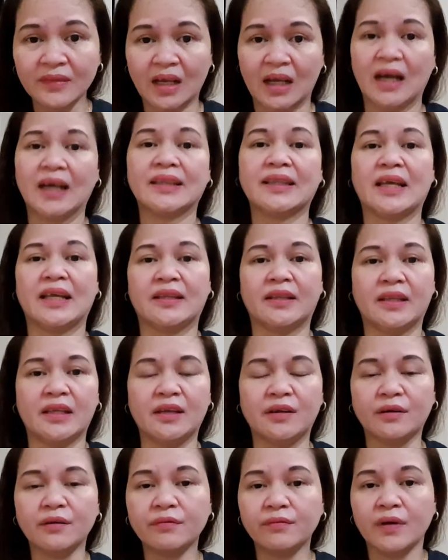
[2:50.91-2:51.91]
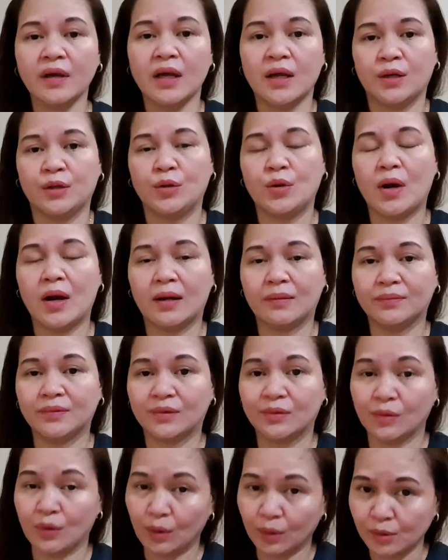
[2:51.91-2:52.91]
attentive. You have
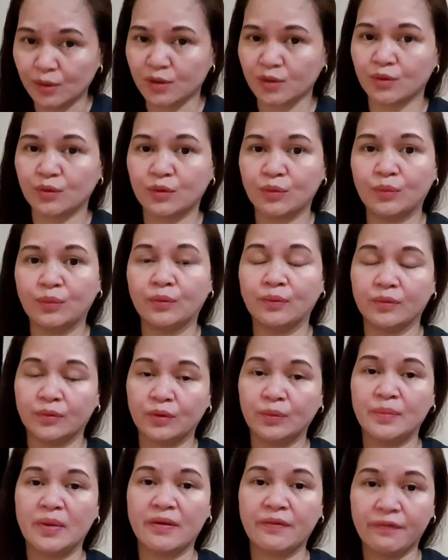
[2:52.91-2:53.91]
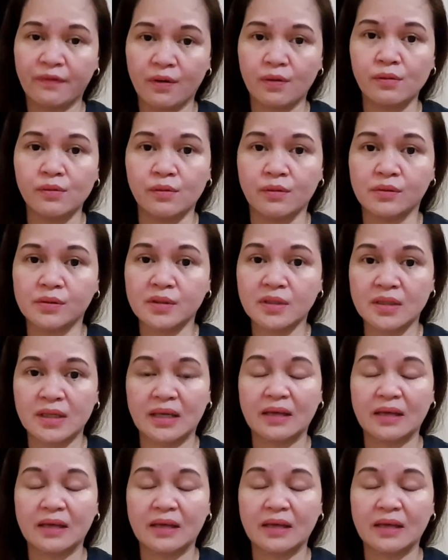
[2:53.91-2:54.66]
also to be focused,